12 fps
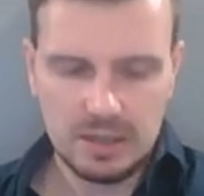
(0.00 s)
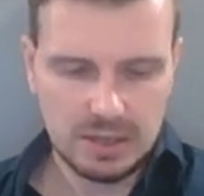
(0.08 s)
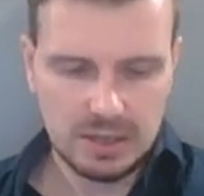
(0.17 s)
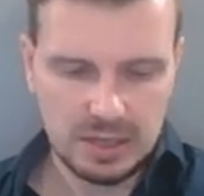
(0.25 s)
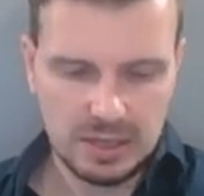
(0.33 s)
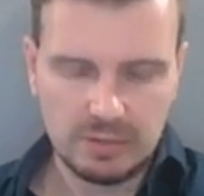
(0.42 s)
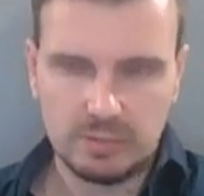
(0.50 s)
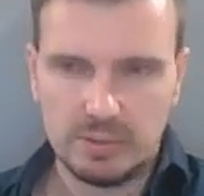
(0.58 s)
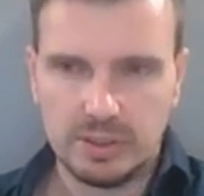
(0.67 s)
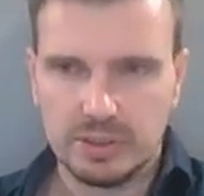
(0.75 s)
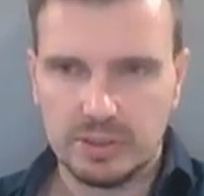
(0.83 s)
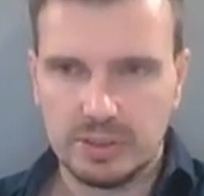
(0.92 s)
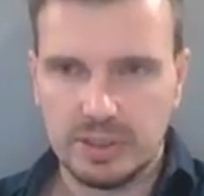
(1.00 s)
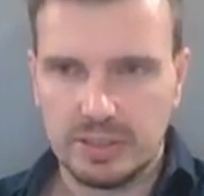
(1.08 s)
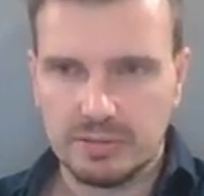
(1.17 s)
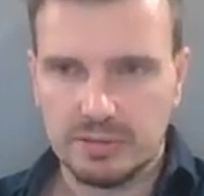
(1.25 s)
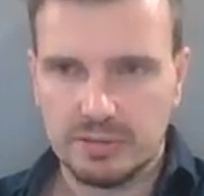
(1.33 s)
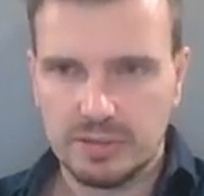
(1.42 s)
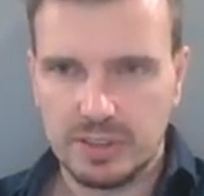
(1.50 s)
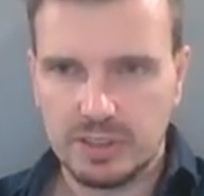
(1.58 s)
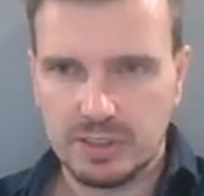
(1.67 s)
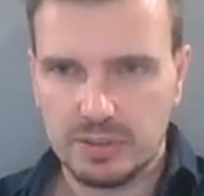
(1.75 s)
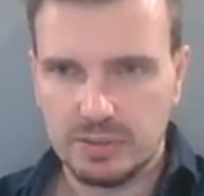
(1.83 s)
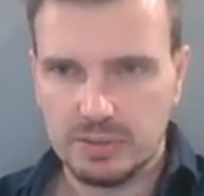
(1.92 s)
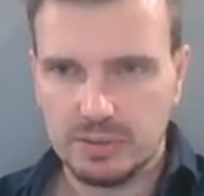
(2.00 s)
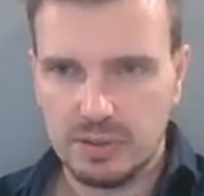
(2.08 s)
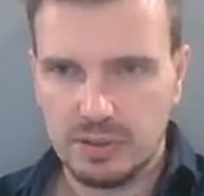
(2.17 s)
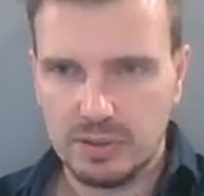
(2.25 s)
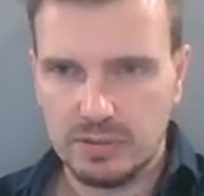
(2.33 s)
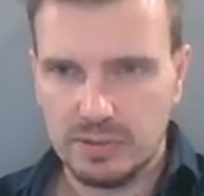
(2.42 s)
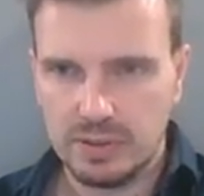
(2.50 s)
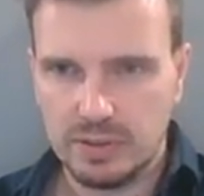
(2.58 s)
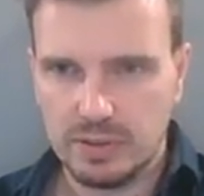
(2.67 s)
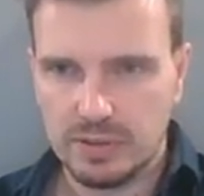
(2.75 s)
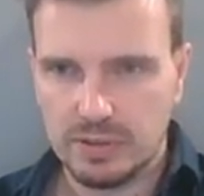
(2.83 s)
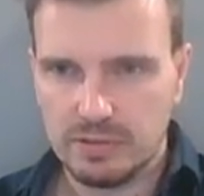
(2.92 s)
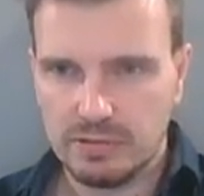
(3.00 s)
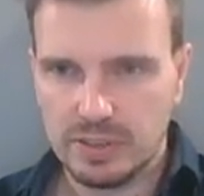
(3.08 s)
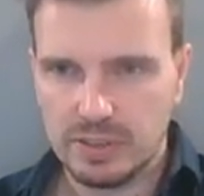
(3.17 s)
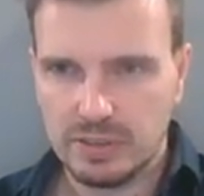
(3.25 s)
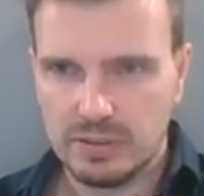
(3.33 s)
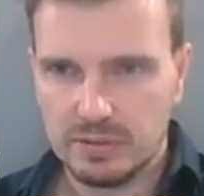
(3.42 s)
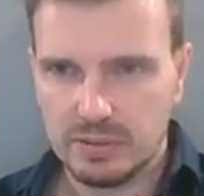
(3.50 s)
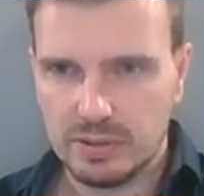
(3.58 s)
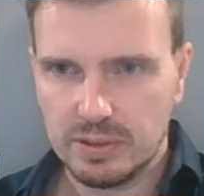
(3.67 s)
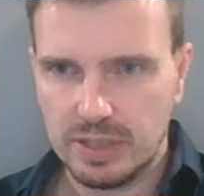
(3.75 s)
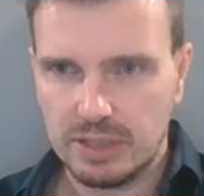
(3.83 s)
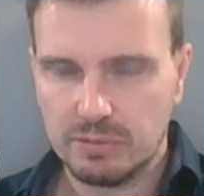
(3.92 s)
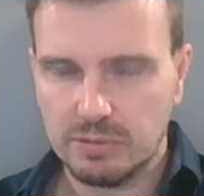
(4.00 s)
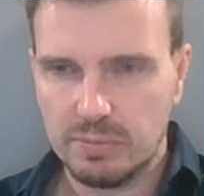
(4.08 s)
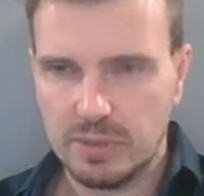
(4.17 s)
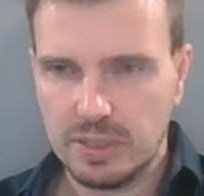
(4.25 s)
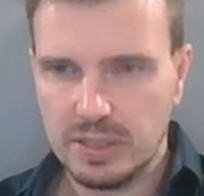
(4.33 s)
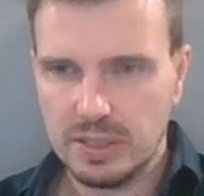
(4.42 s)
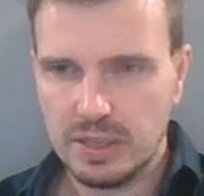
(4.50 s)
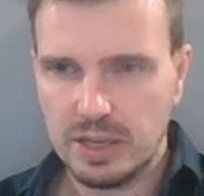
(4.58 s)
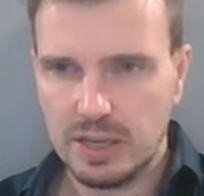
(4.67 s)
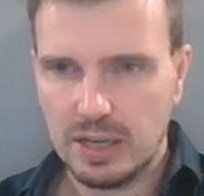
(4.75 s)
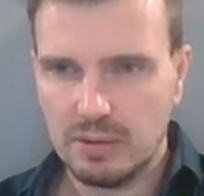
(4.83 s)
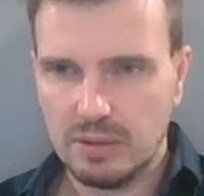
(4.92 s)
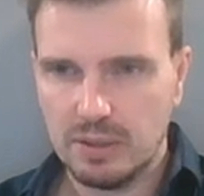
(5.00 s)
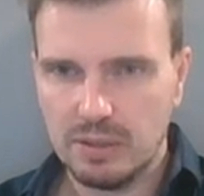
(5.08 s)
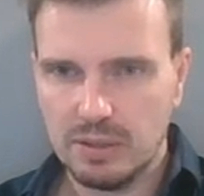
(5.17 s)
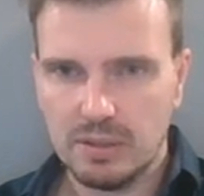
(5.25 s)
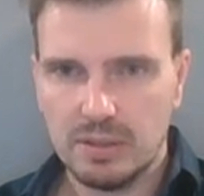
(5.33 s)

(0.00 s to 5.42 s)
and we should get 52 over 3. So that would be our